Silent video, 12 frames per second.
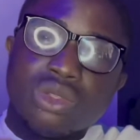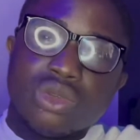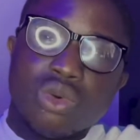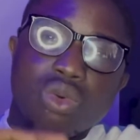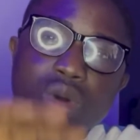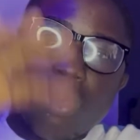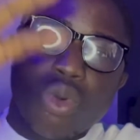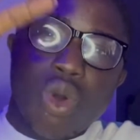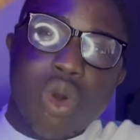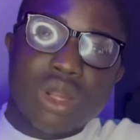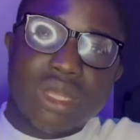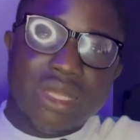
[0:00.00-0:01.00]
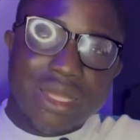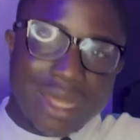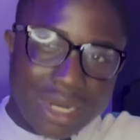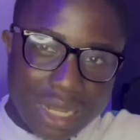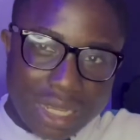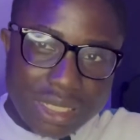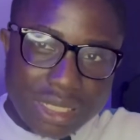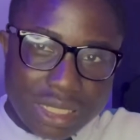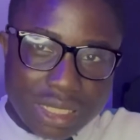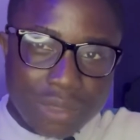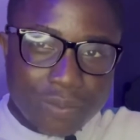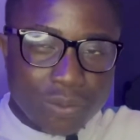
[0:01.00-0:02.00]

to what we call the DNS,